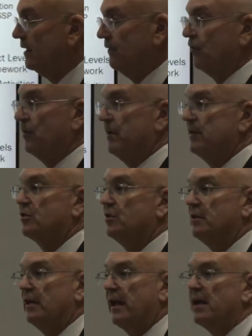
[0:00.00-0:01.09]
If you're
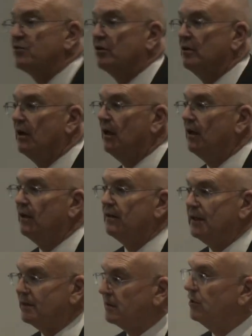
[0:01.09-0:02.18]
sitting in Azure,
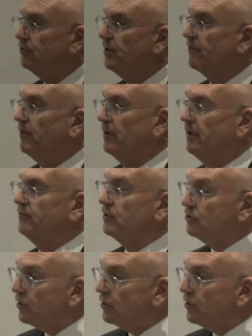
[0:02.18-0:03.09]
it's a little different, or if